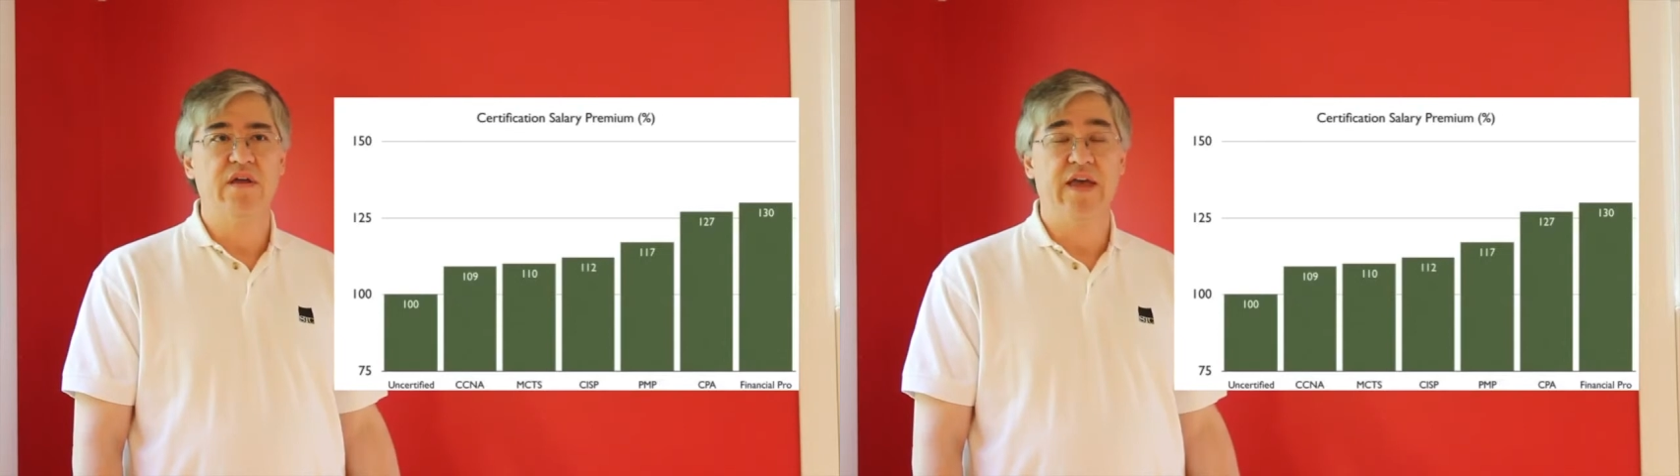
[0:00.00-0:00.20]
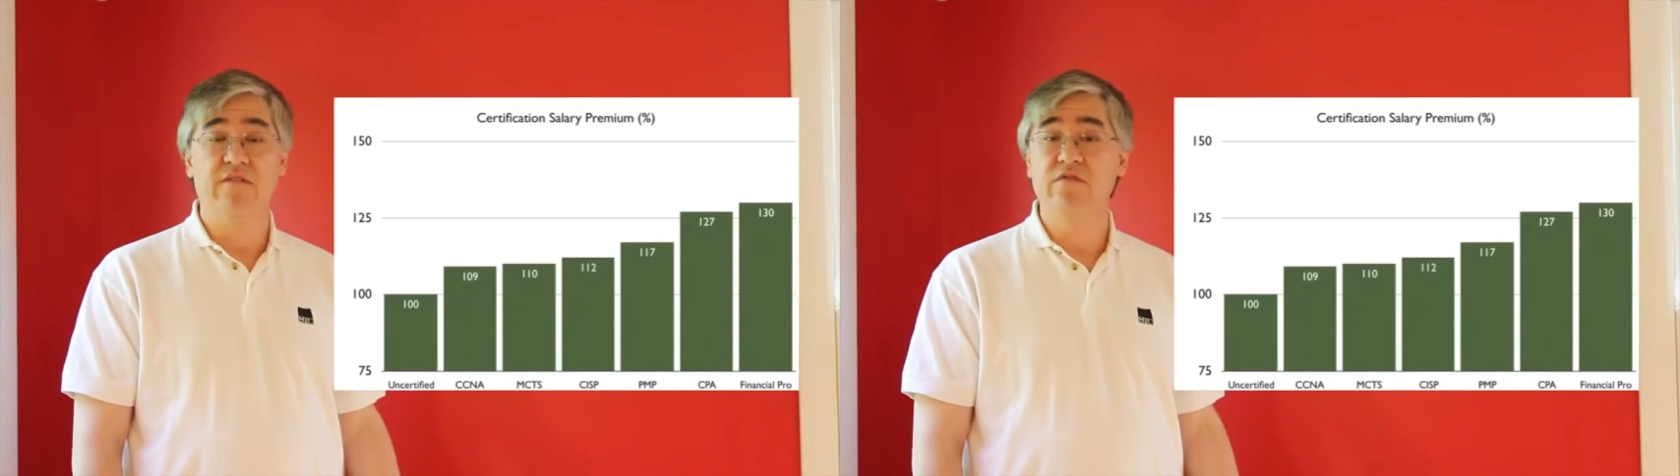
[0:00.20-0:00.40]

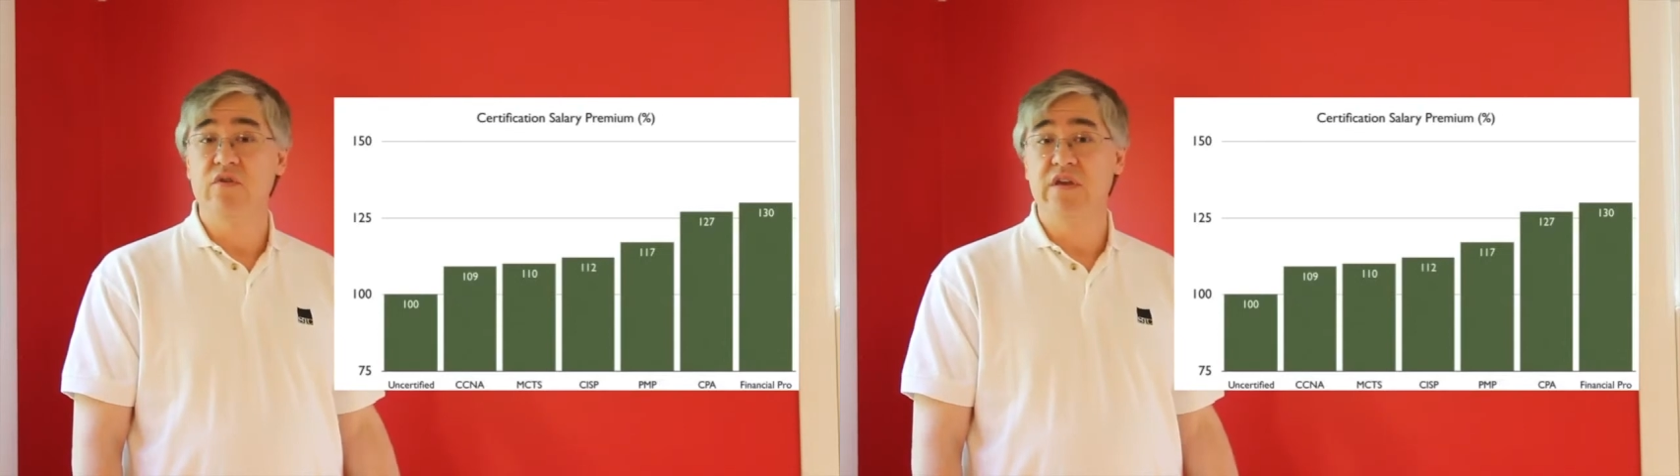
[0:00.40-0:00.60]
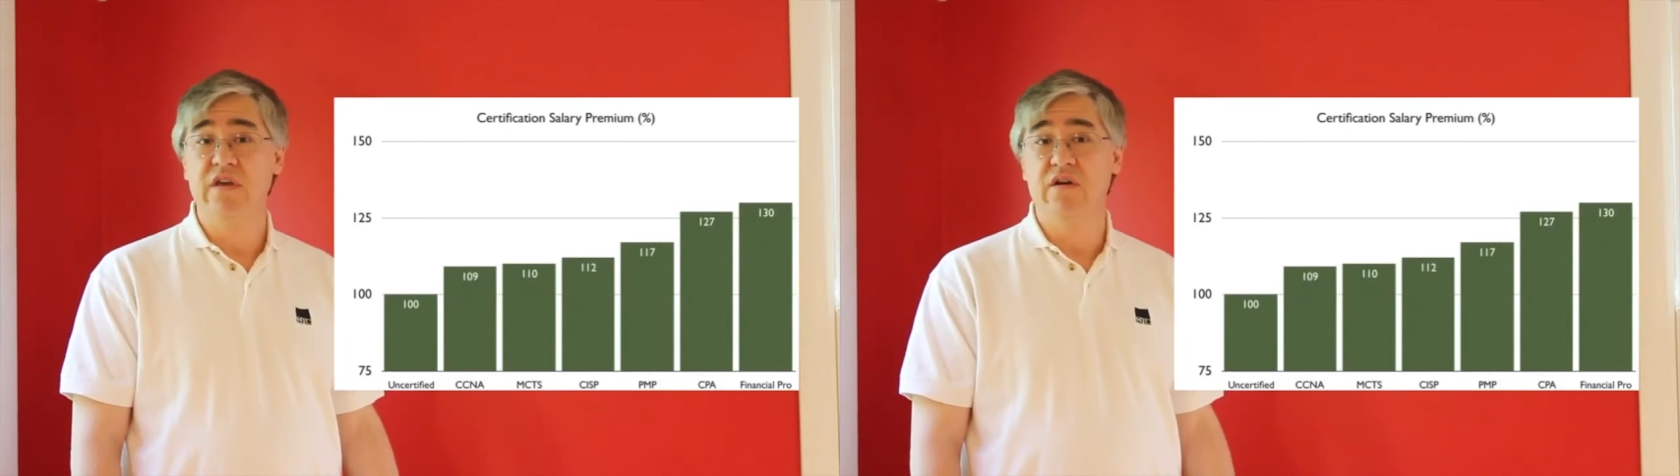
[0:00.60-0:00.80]
but
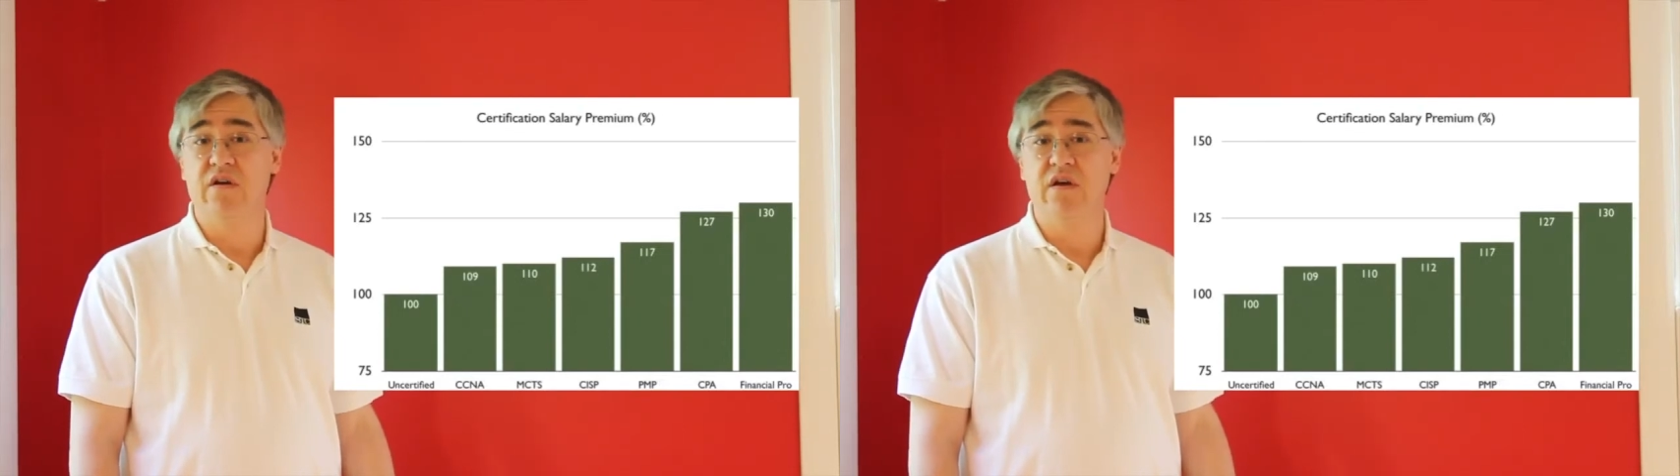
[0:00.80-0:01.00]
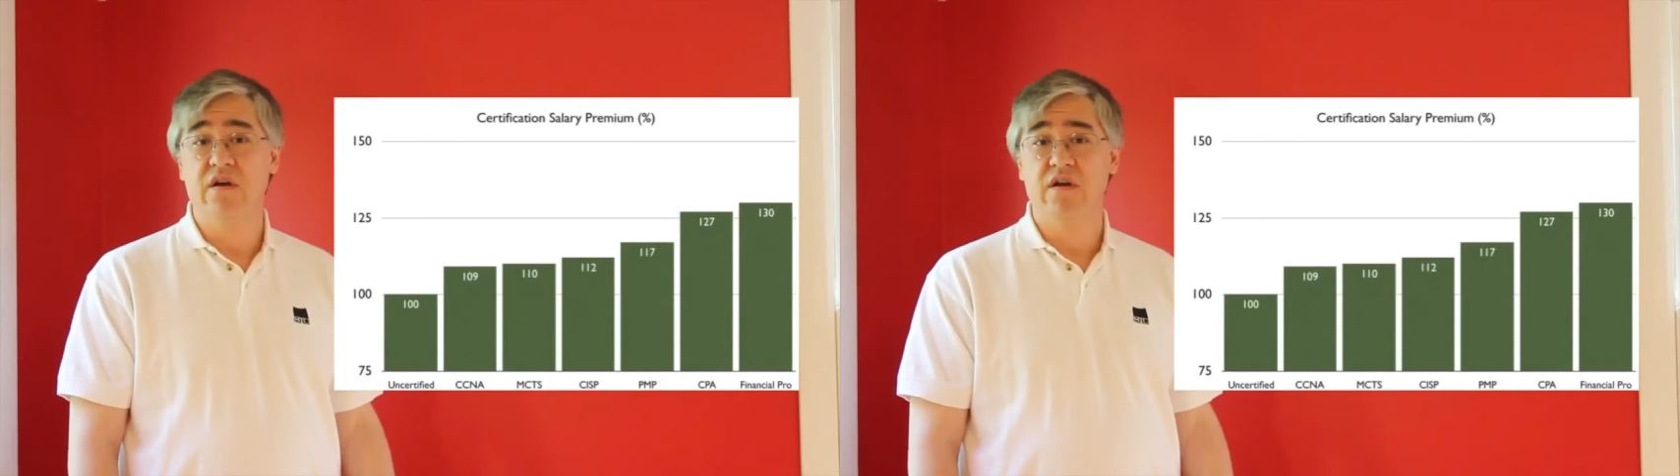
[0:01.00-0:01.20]
every
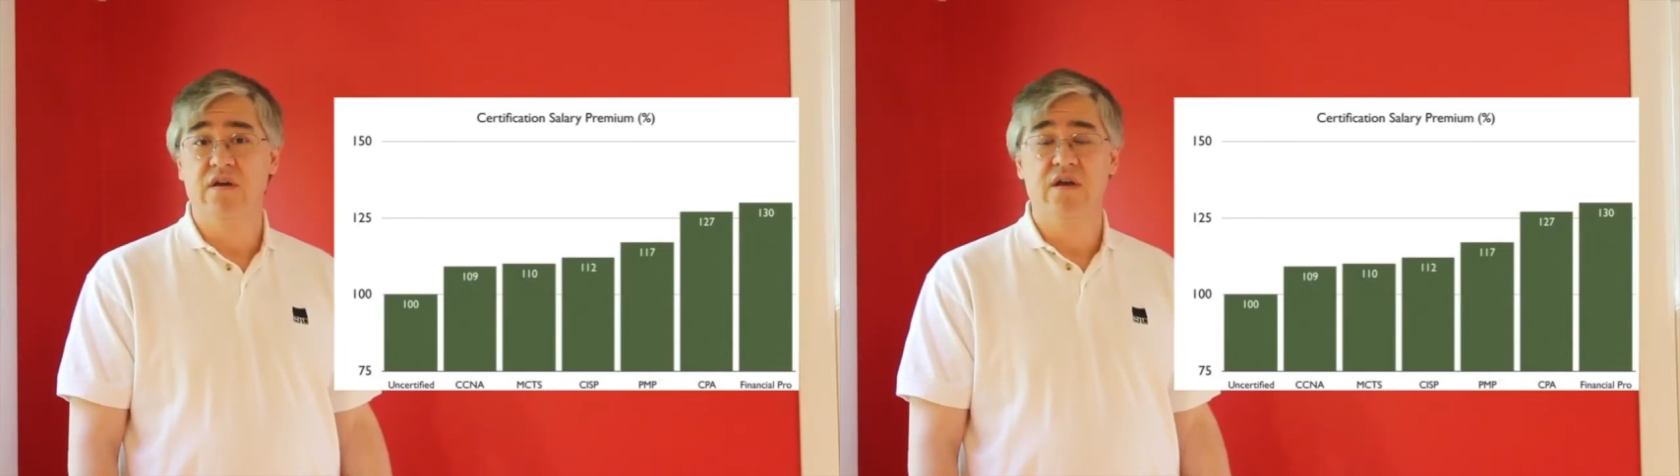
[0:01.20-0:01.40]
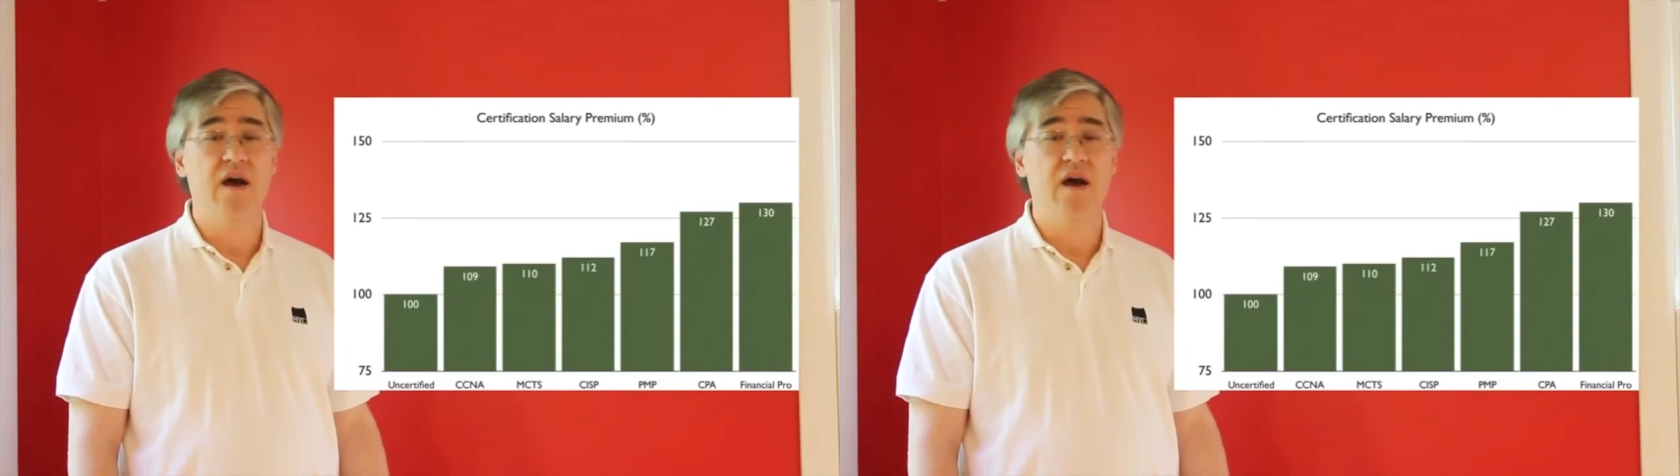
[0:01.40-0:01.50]
year,